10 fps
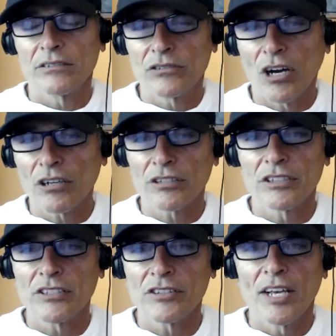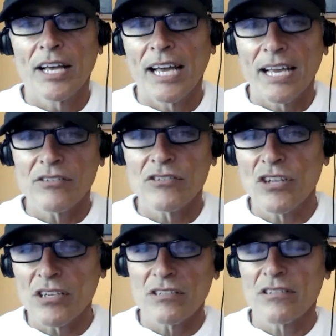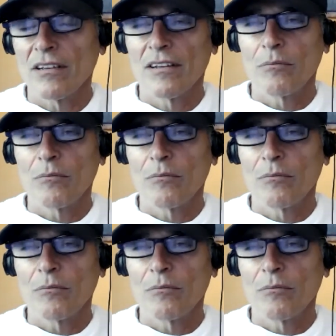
darkness, as just